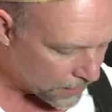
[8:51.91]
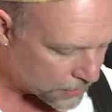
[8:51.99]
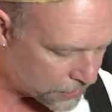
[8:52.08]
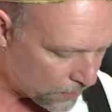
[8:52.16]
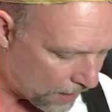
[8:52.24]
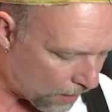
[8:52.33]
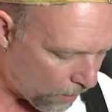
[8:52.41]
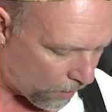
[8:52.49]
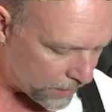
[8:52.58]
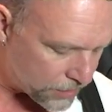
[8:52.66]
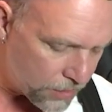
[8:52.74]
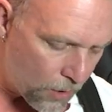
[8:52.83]
so I
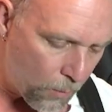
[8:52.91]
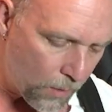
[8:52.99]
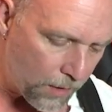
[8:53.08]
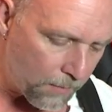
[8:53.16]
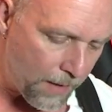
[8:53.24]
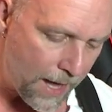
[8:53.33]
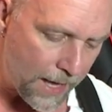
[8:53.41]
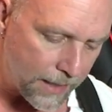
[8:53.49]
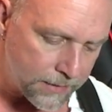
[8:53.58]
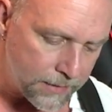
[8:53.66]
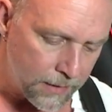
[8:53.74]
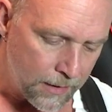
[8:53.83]
always know where I'm
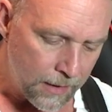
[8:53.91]
at.